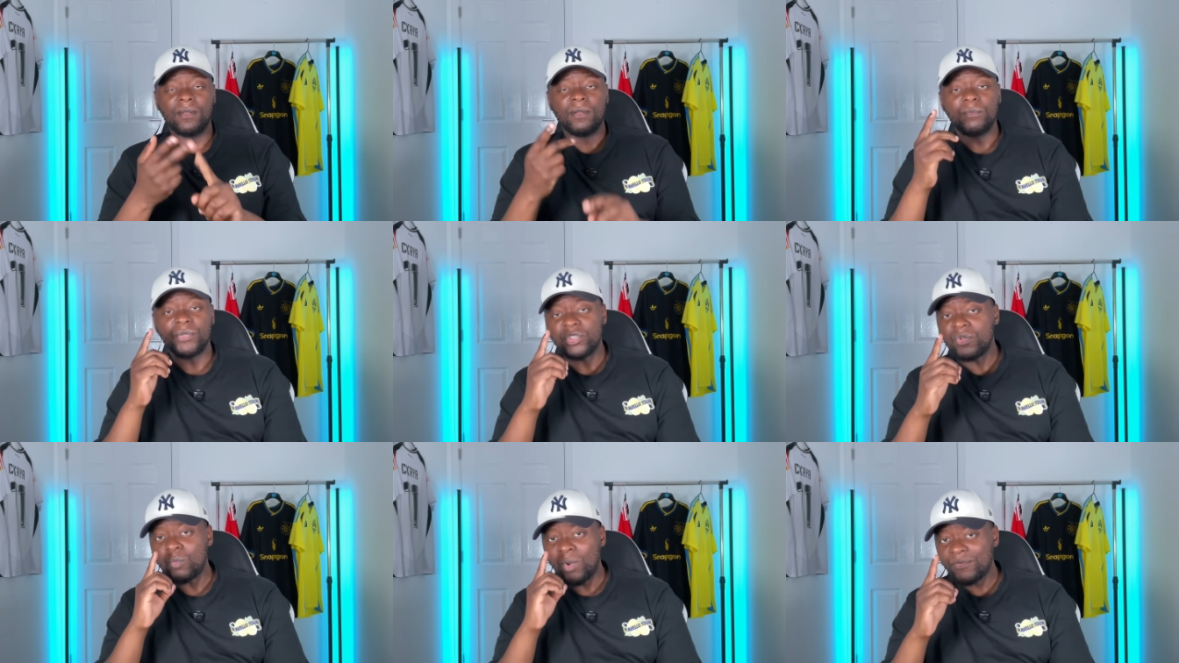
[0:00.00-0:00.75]
But you know
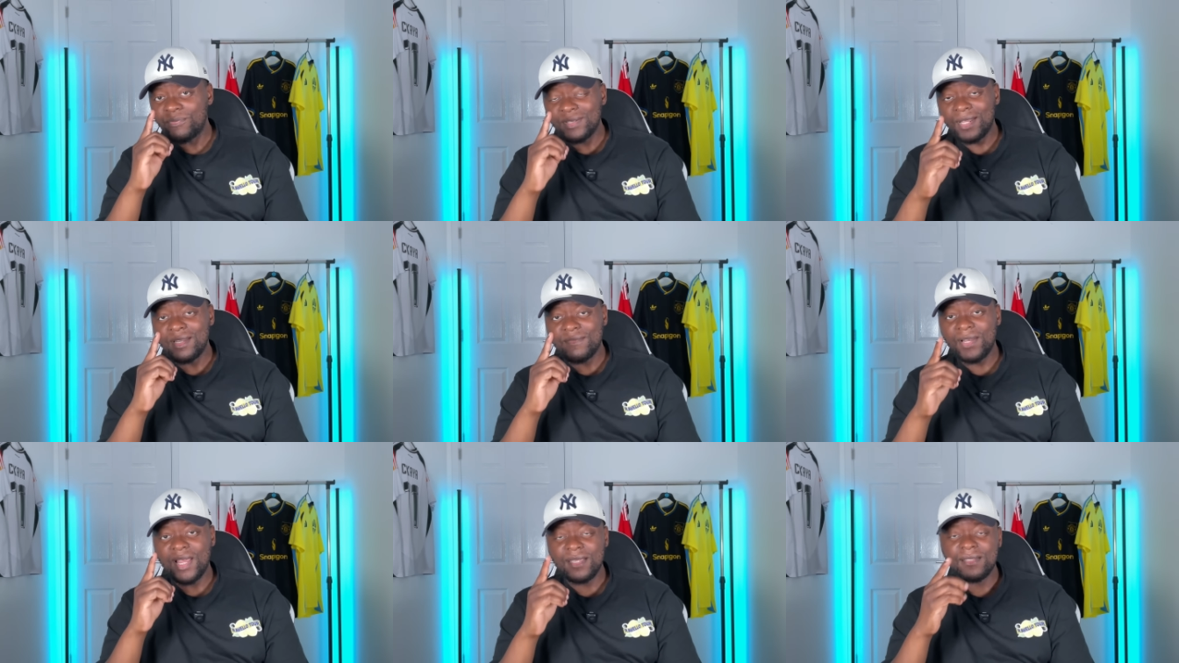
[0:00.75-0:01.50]
one thing that never
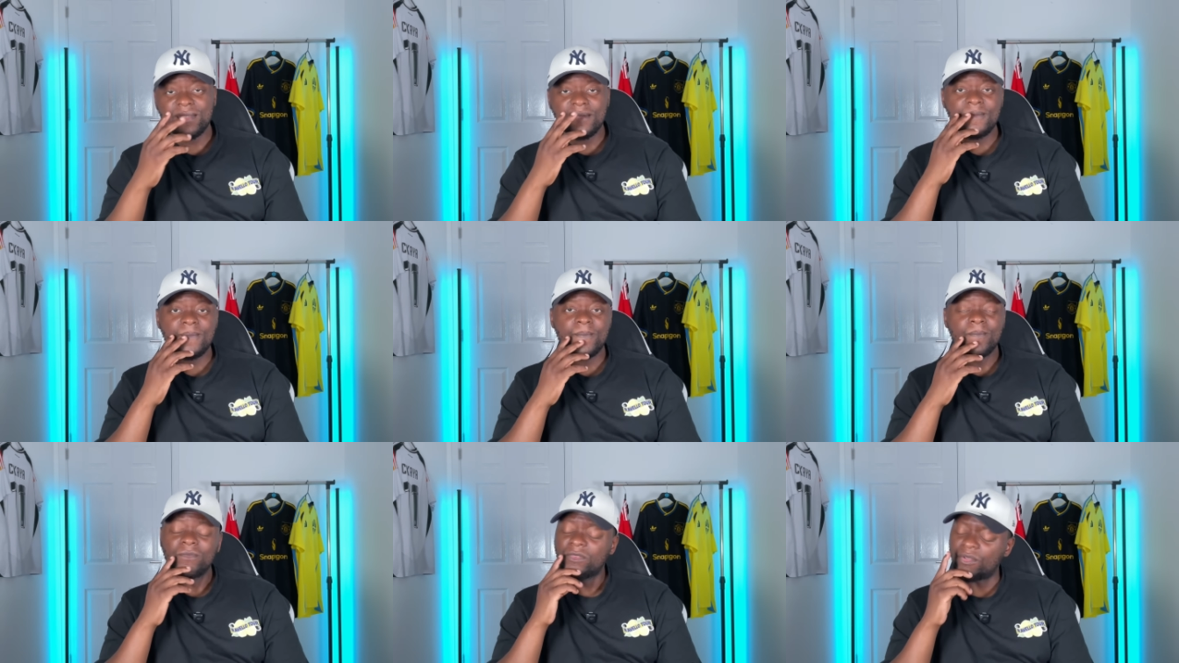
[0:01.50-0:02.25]
lies?
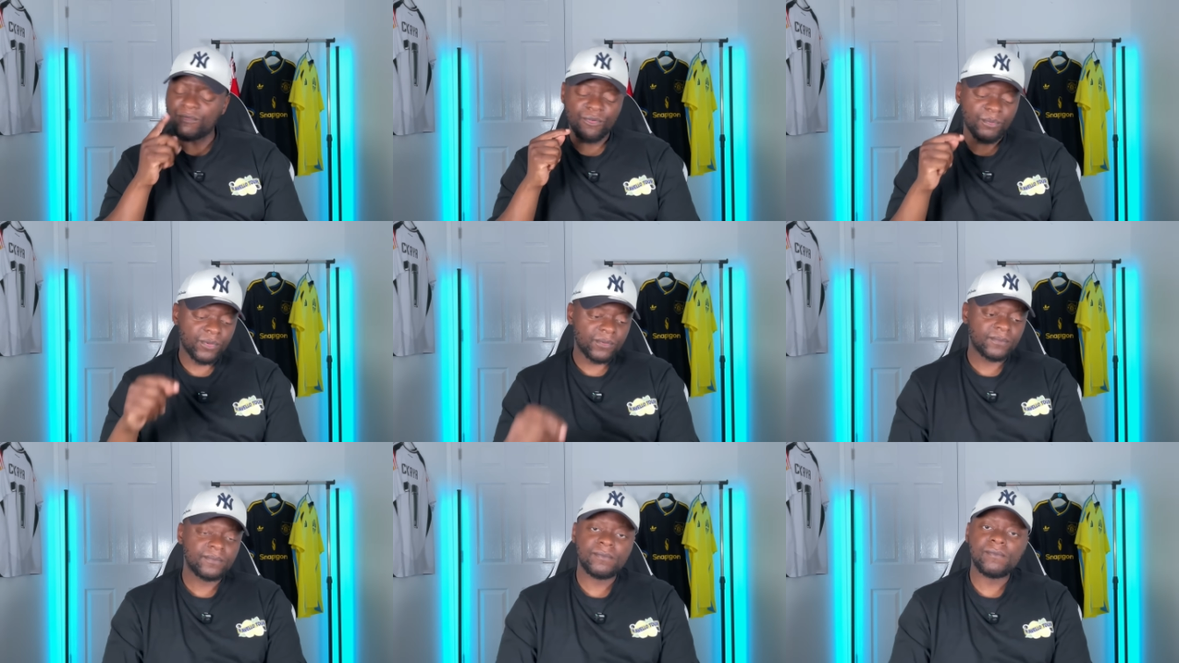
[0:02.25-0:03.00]
The football.
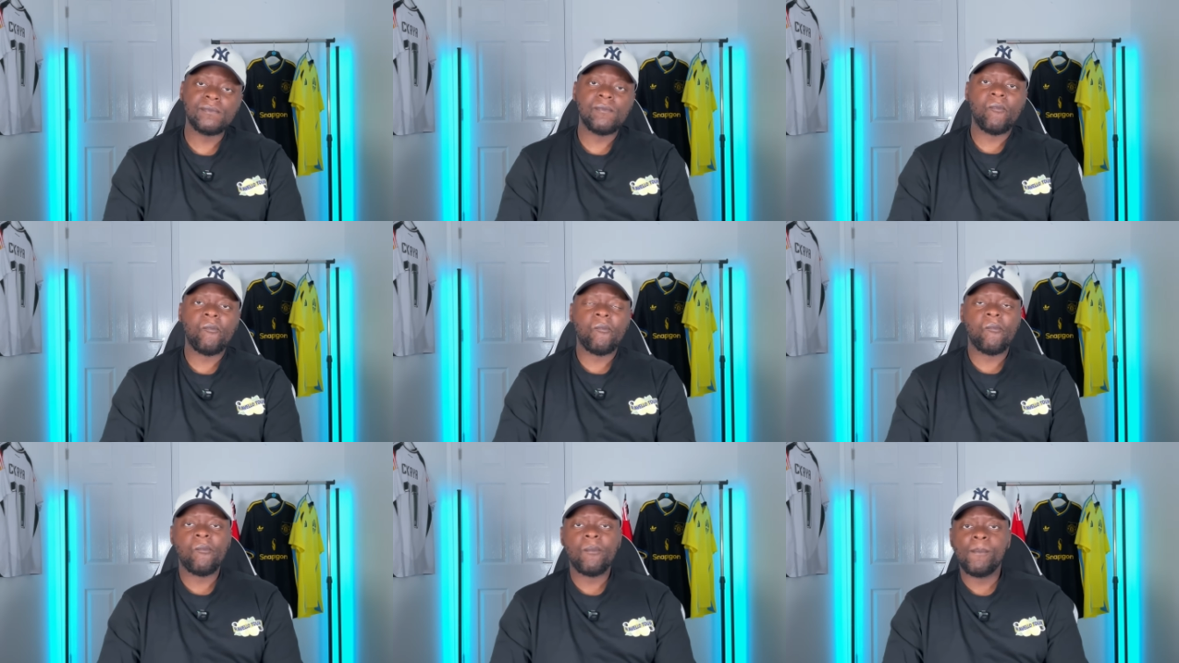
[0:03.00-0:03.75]

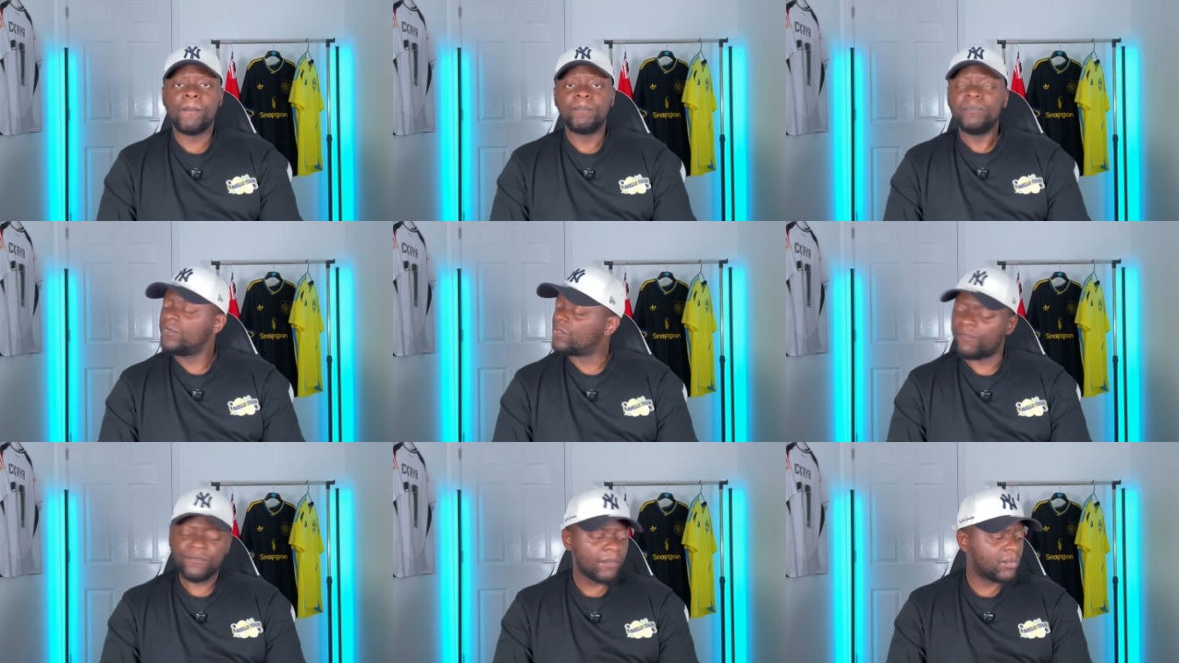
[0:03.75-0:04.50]
The
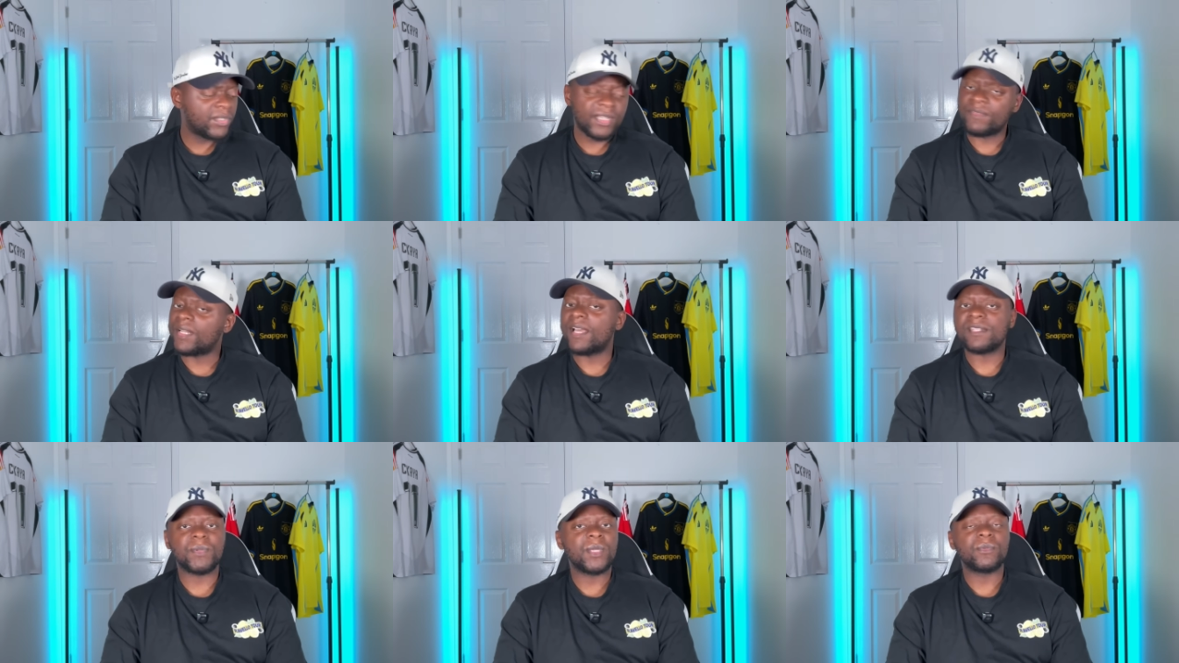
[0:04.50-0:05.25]
football never lies,
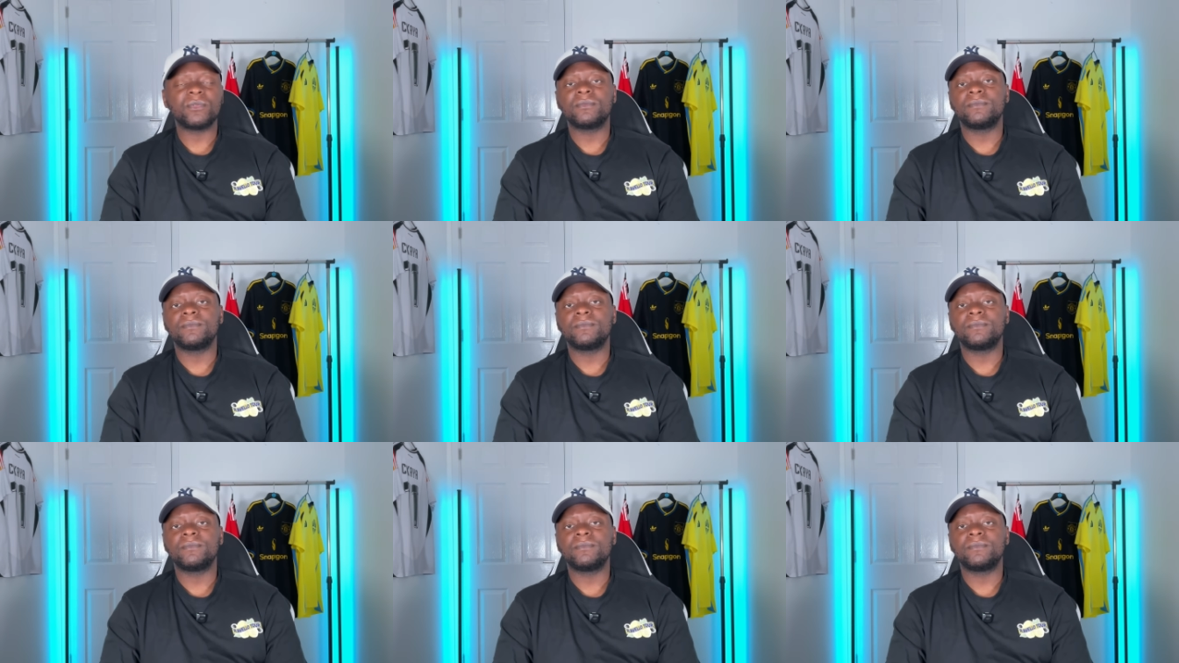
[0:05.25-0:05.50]
people.